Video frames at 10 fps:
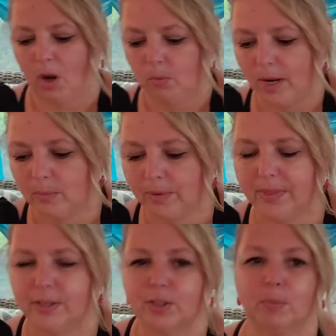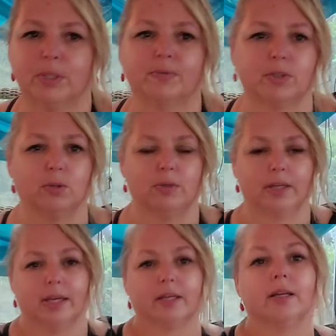all right well thanks so much for
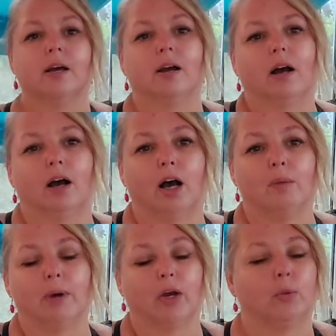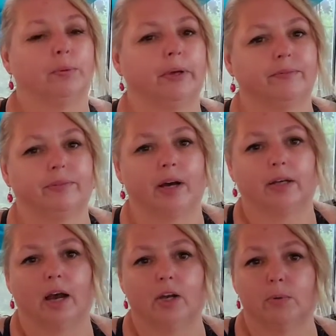tuning in um, I hope you had
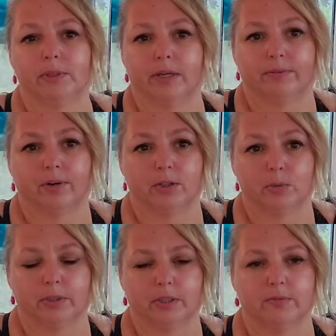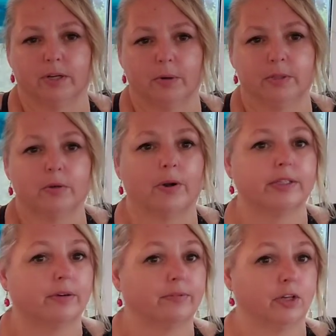fun. I always have fun doing these videos. I
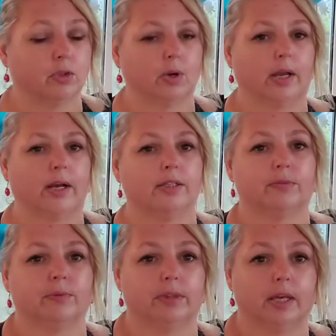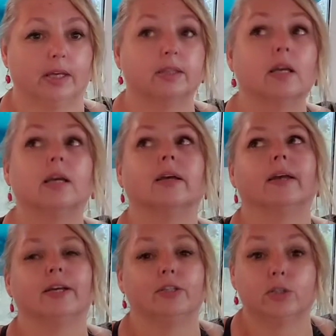always have fun trying on different things.
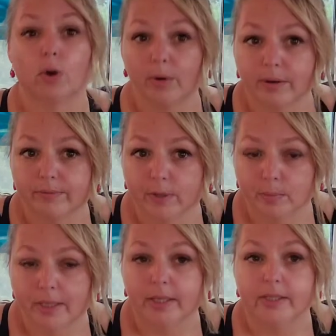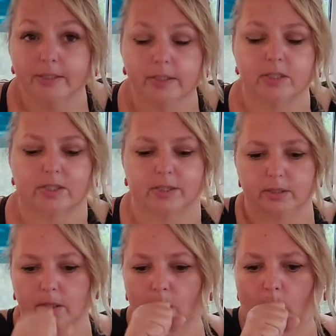I don't have fun making
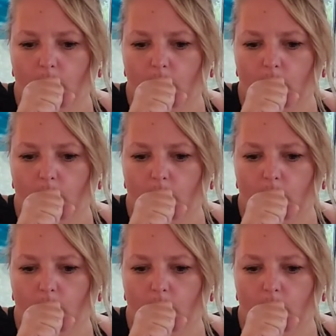decisions.